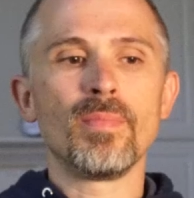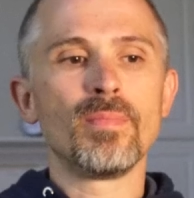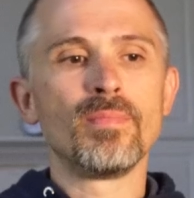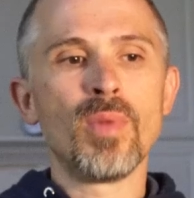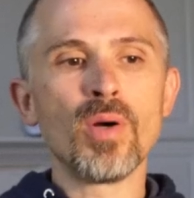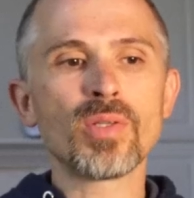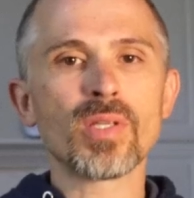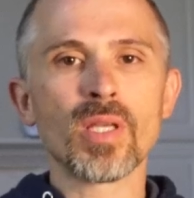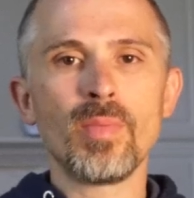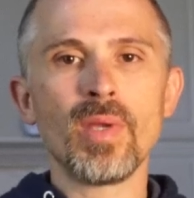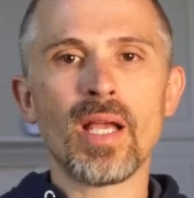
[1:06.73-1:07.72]

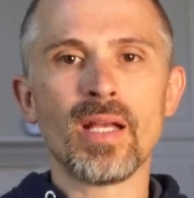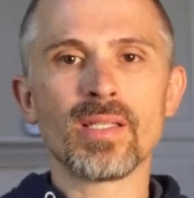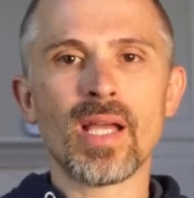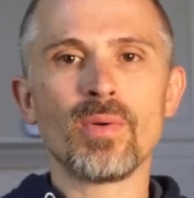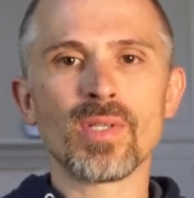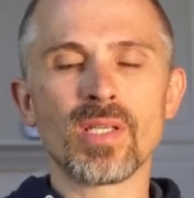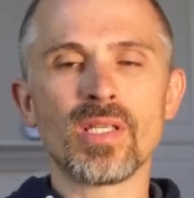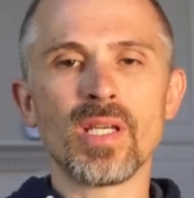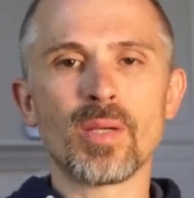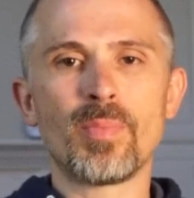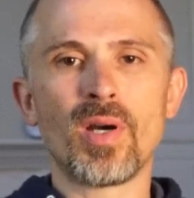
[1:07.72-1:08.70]
mostly because I was a
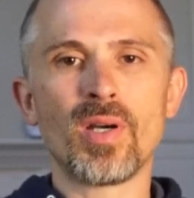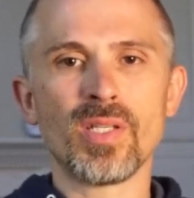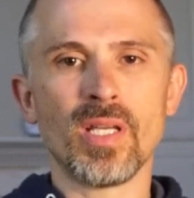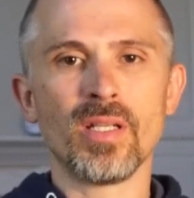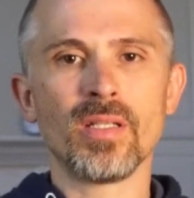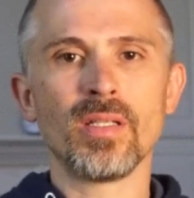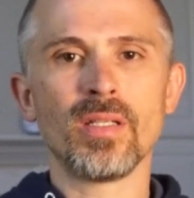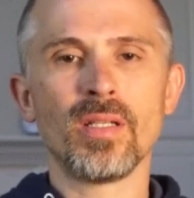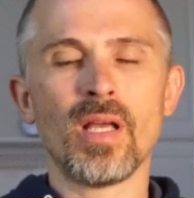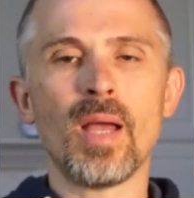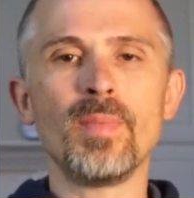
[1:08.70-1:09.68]
sick person.
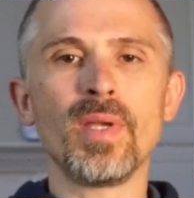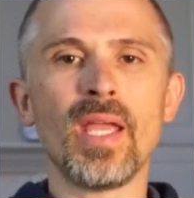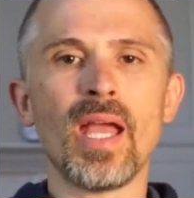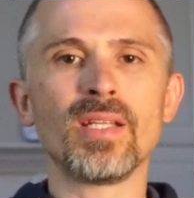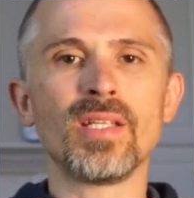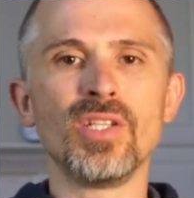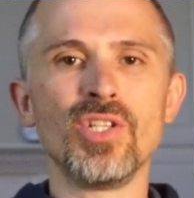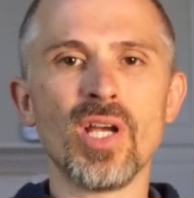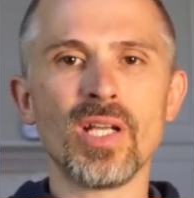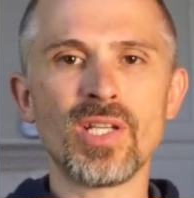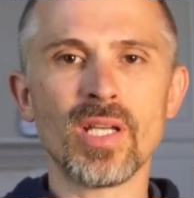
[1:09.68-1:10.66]
I began to
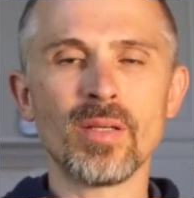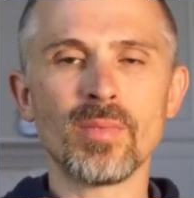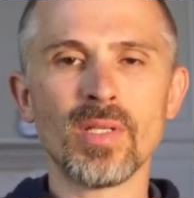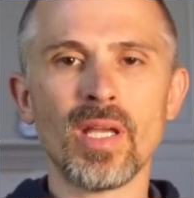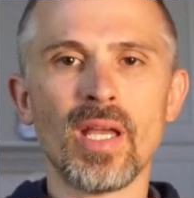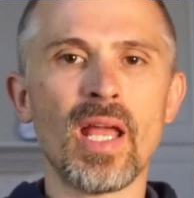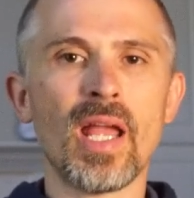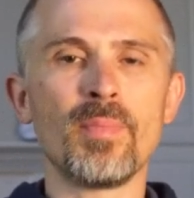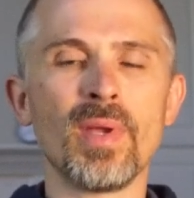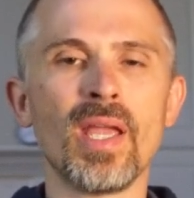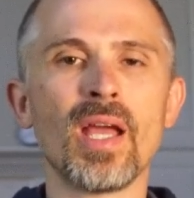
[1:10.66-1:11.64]
judge him, and I
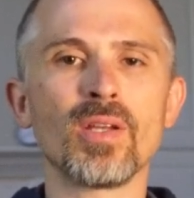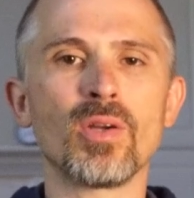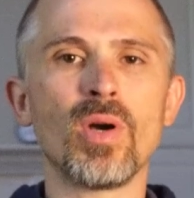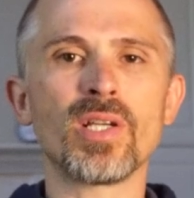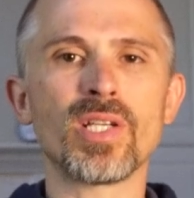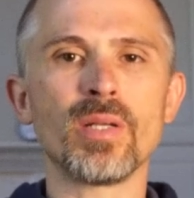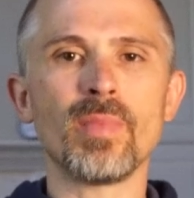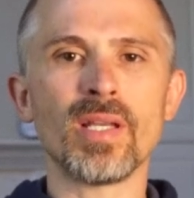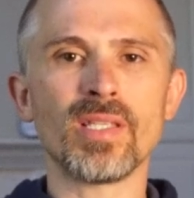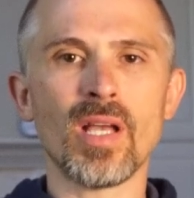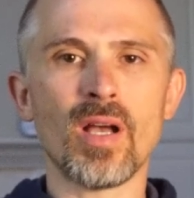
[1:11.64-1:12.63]
began to question
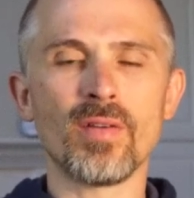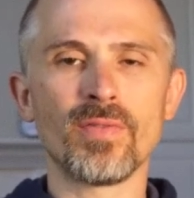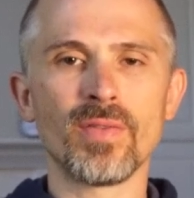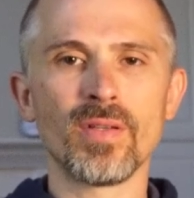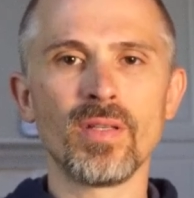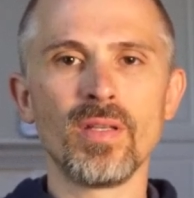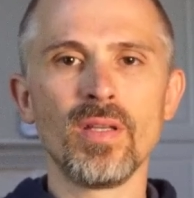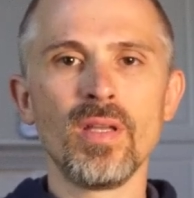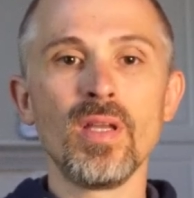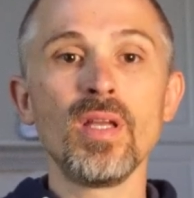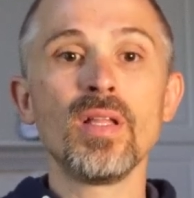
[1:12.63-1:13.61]
myself.
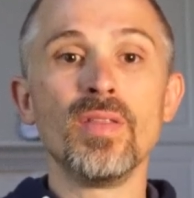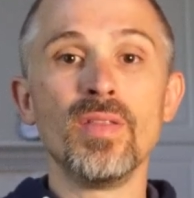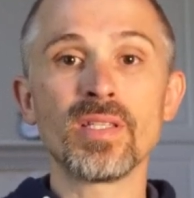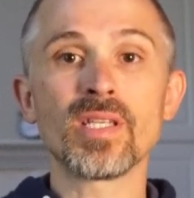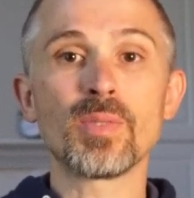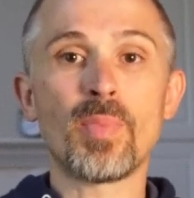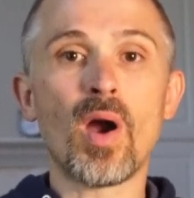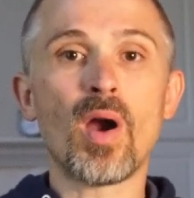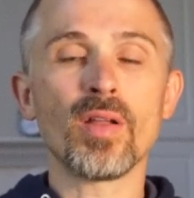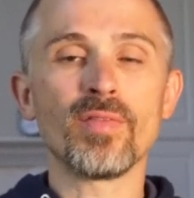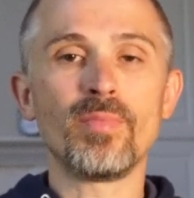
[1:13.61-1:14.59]
This is
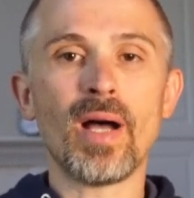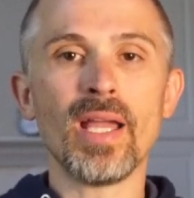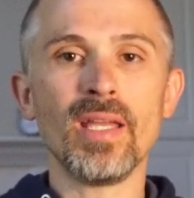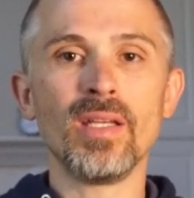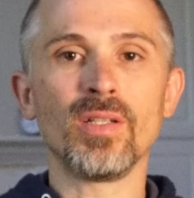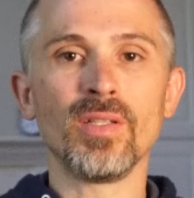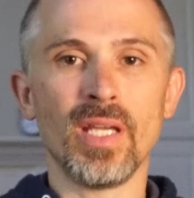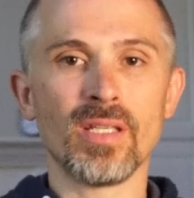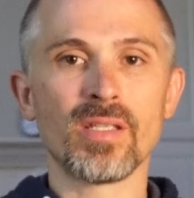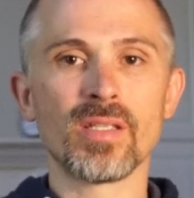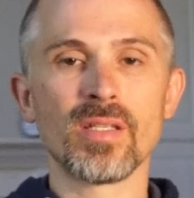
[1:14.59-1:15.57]
part of my
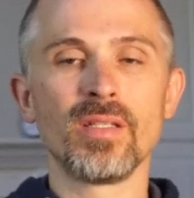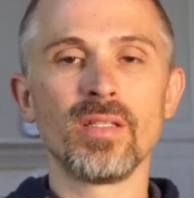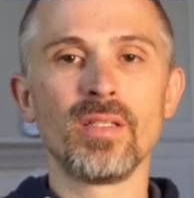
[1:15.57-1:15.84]
illness.